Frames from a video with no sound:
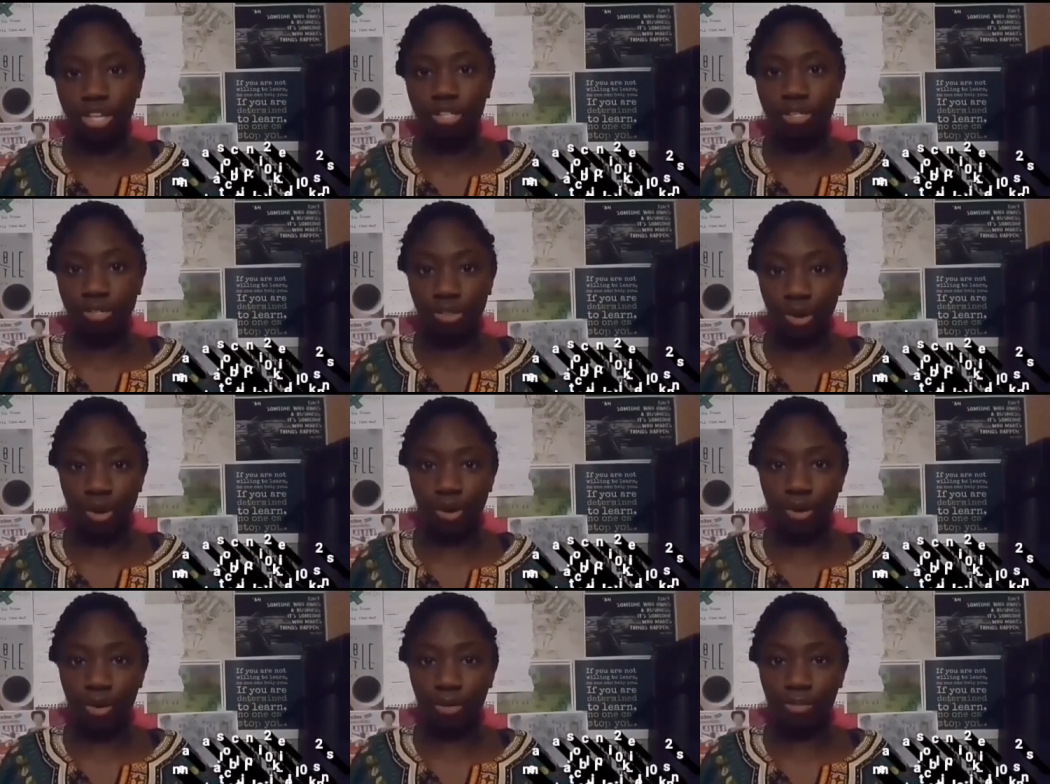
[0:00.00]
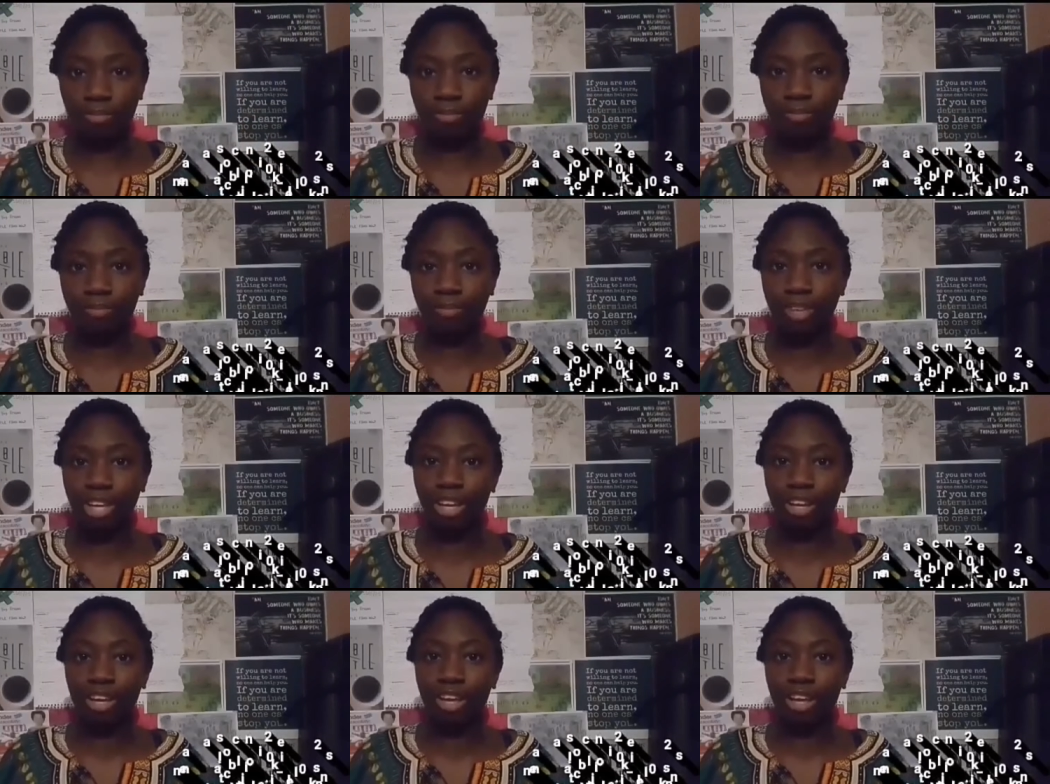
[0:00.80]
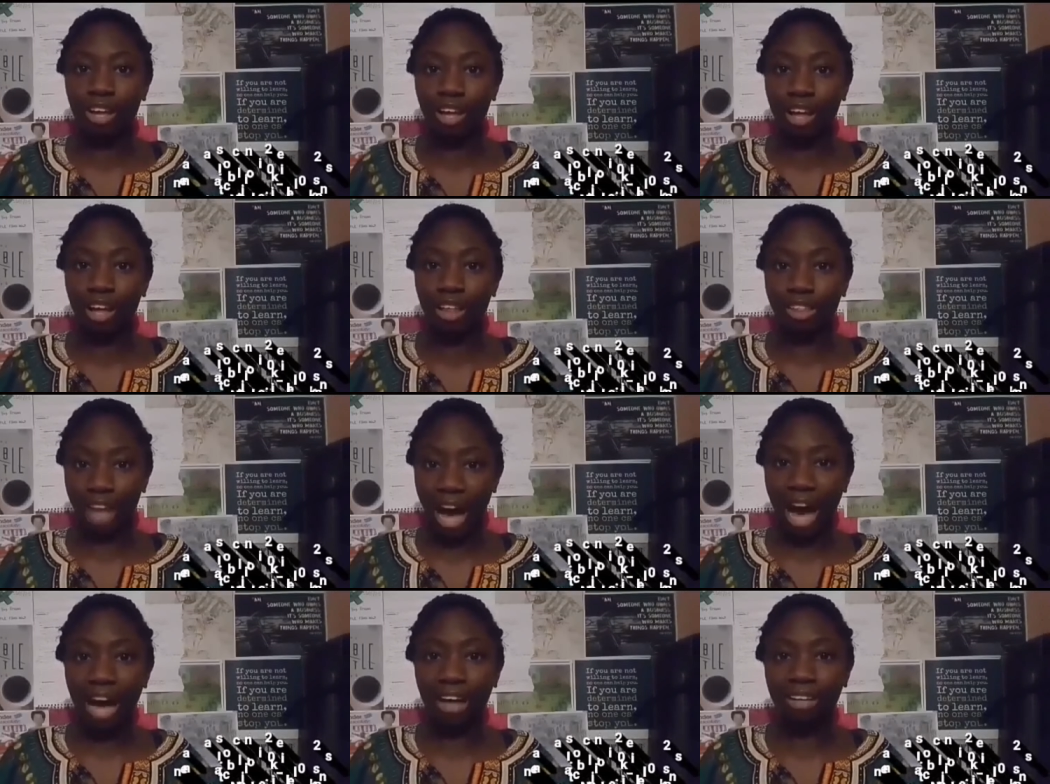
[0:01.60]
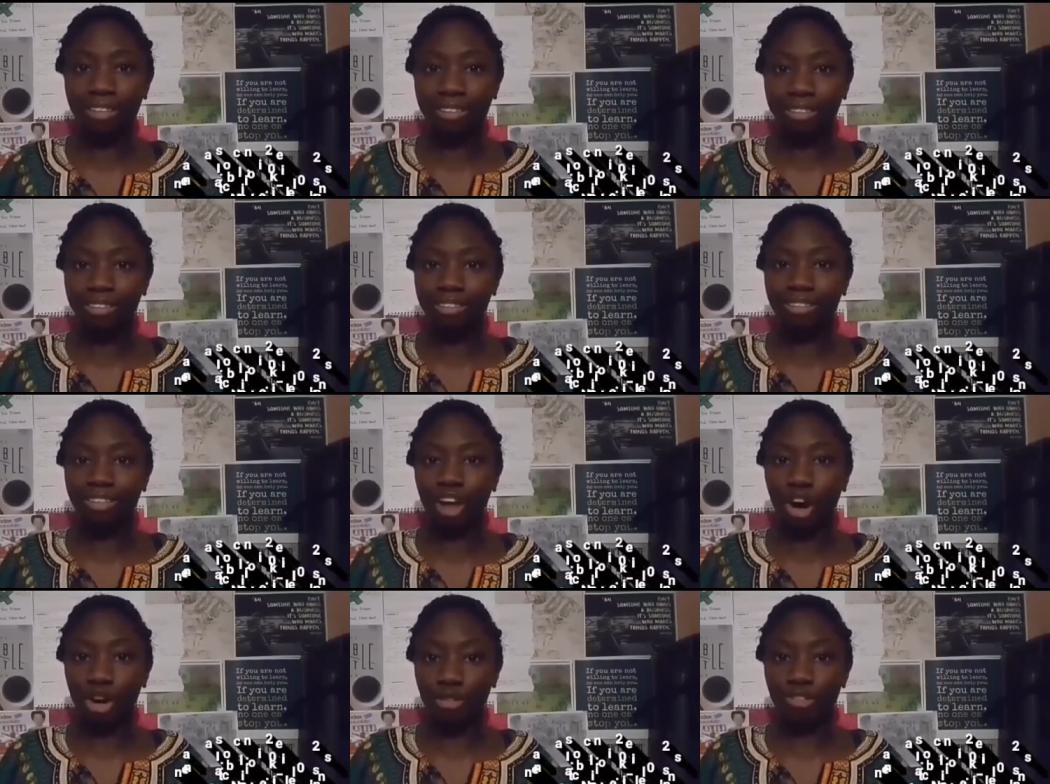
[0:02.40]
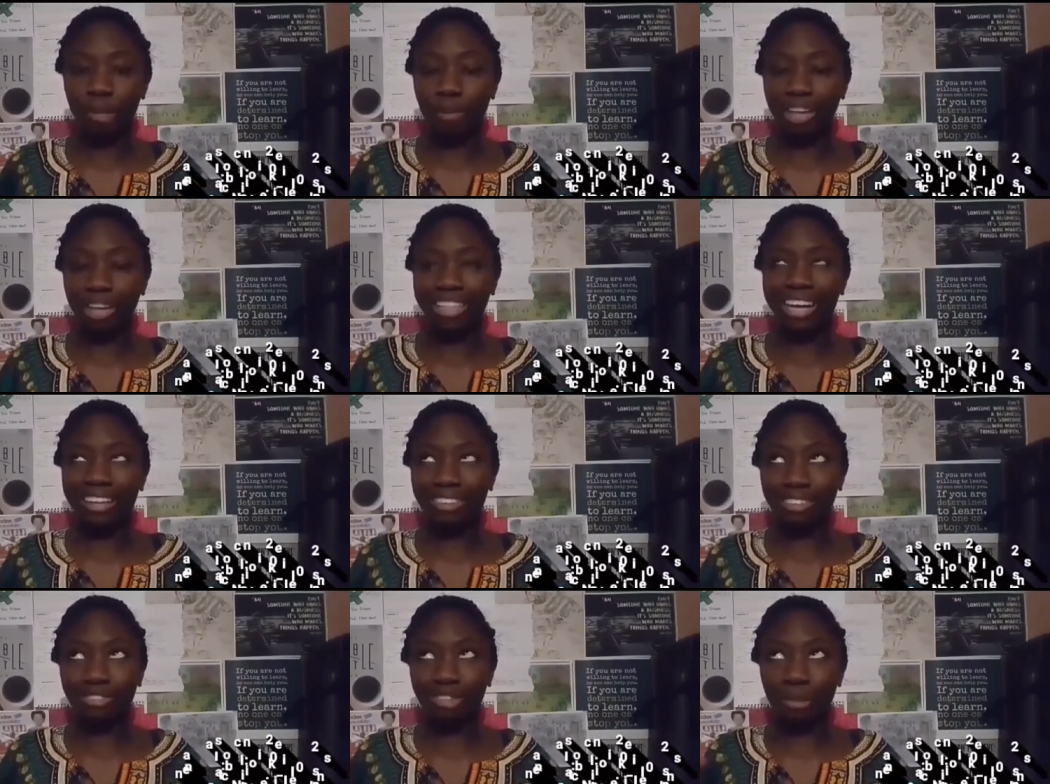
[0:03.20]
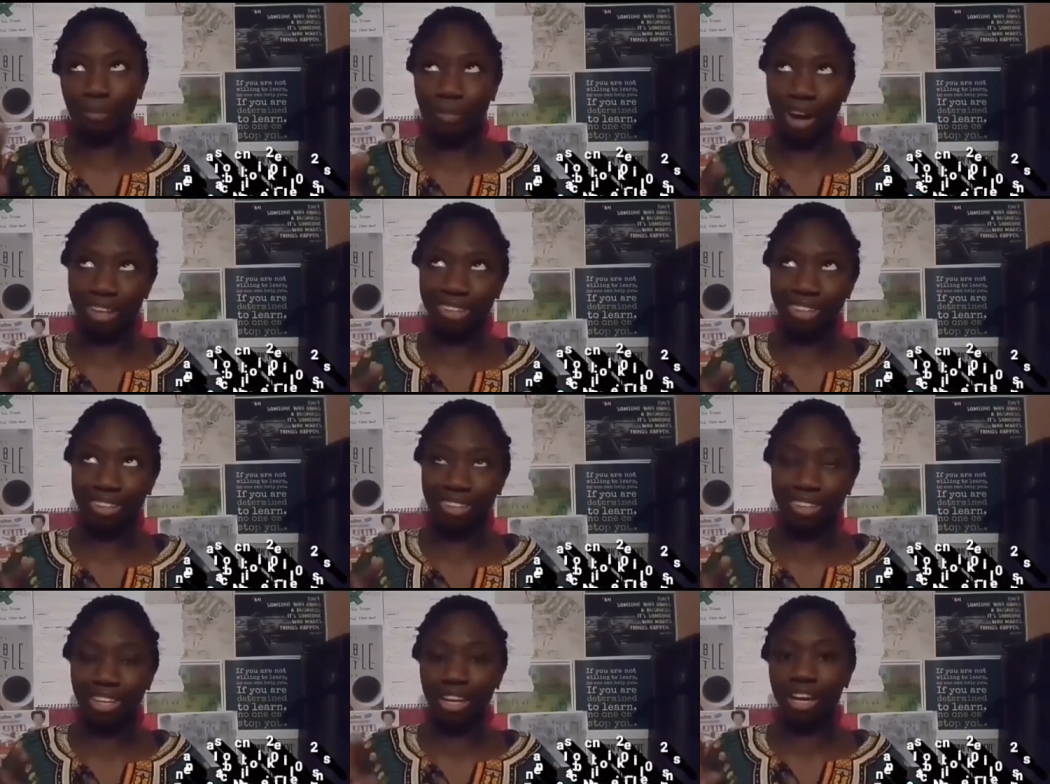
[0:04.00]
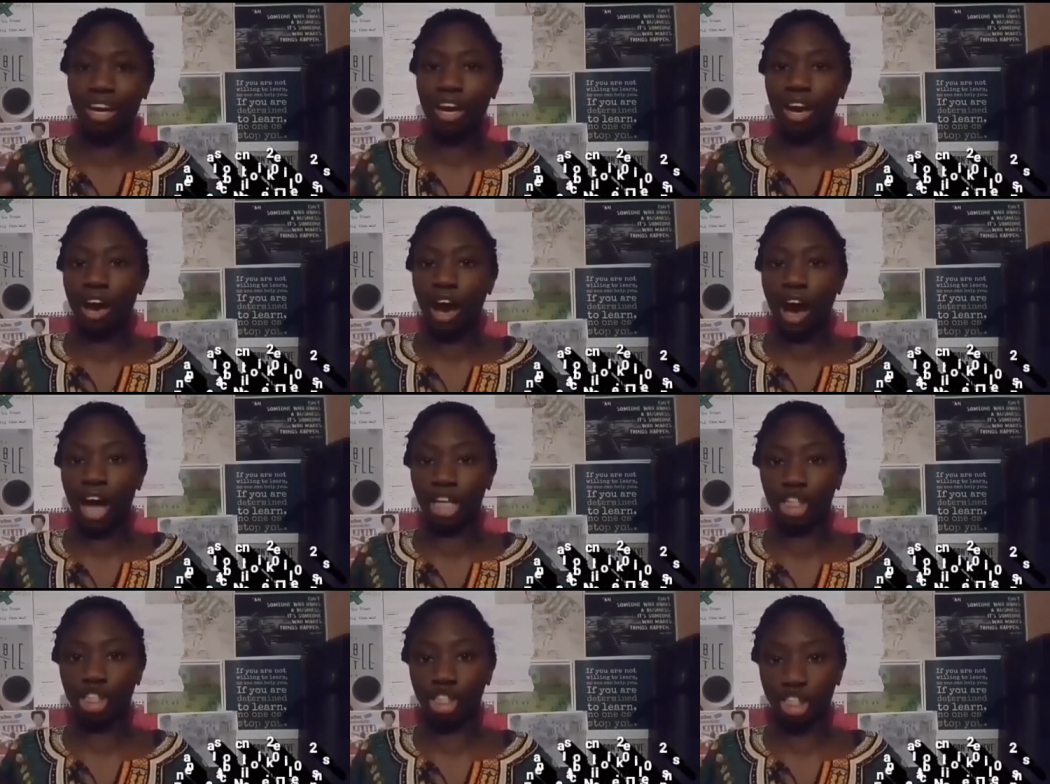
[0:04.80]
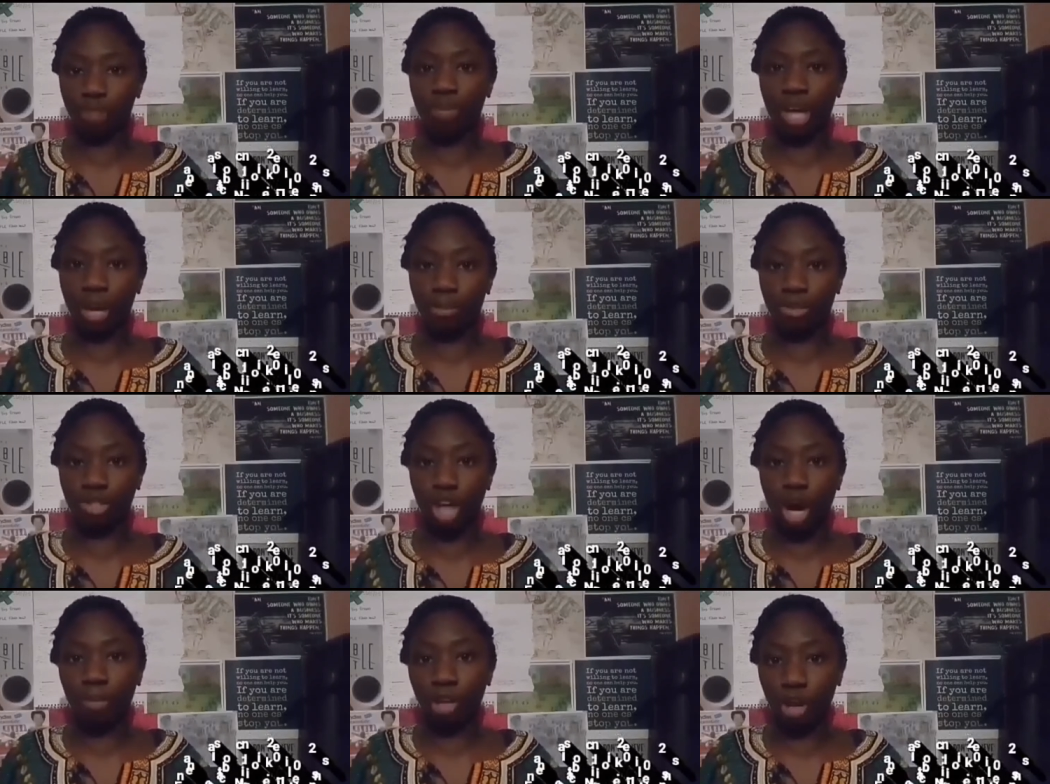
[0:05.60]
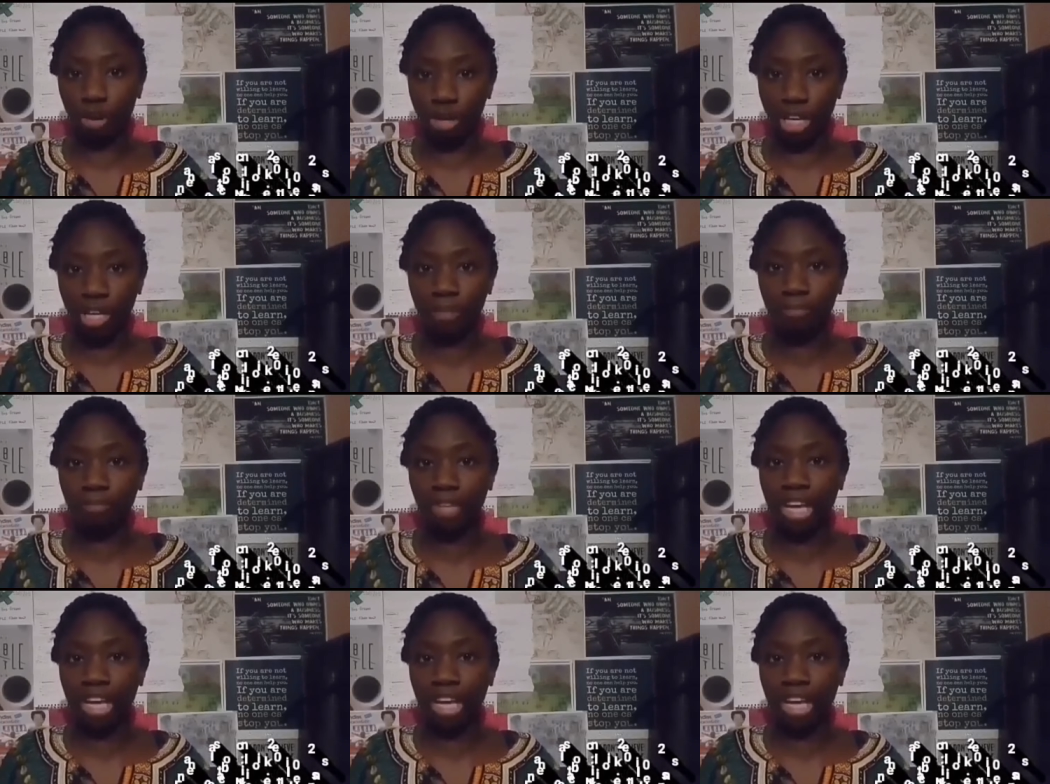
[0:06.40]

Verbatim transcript: So that hopefully by the end of the month I should be able to upload it.